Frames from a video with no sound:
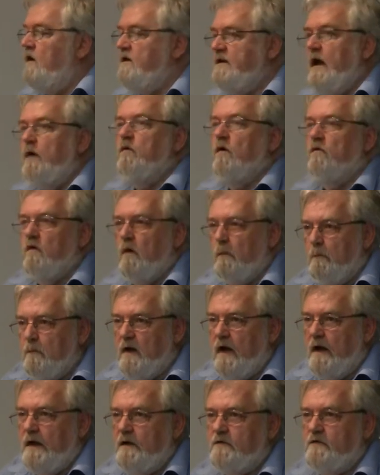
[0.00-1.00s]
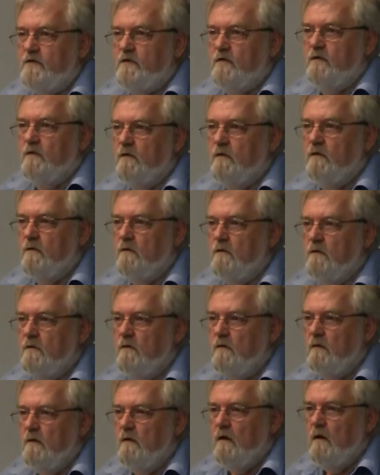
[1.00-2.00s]
They were replaced
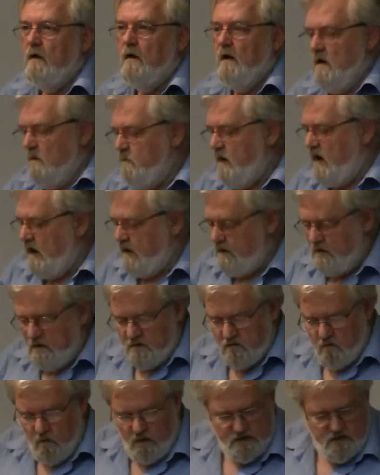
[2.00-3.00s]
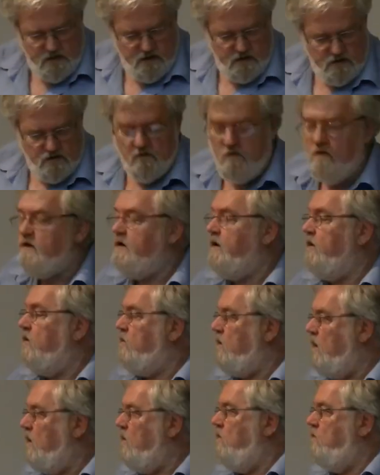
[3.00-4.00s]
by
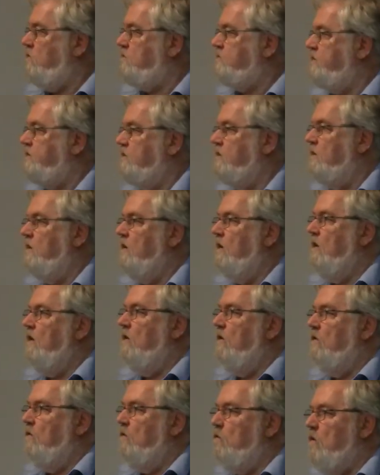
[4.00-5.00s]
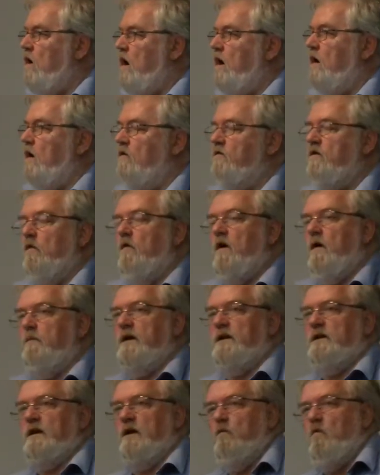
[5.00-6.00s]
22-year-old,
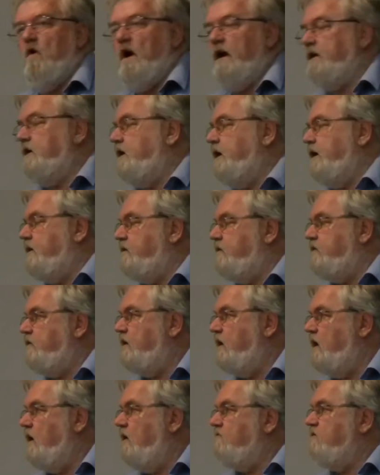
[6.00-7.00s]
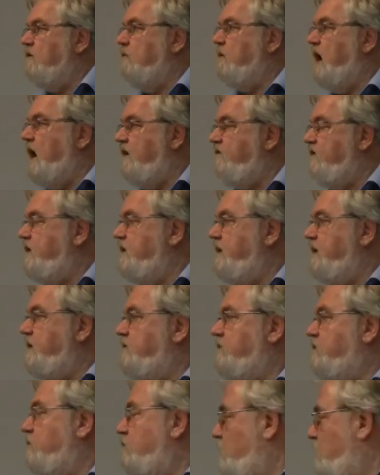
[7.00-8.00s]
overwhelmingly white kids from Ivy League
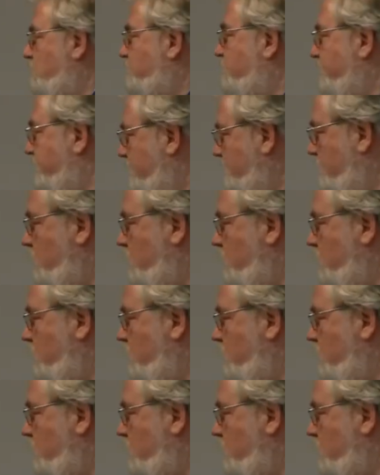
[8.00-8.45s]
schools in the